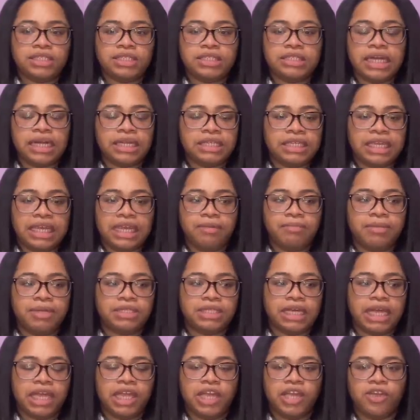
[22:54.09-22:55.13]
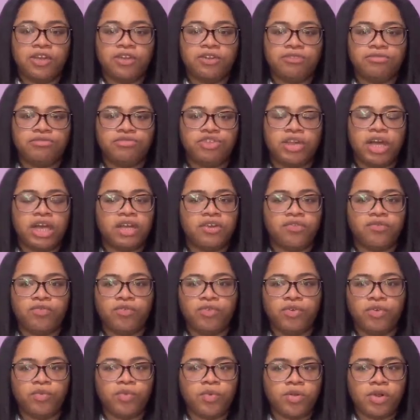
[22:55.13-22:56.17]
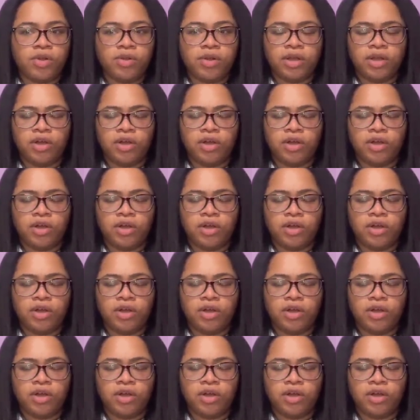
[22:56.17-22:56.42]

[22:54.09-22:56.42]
the demons out here trying to rule the world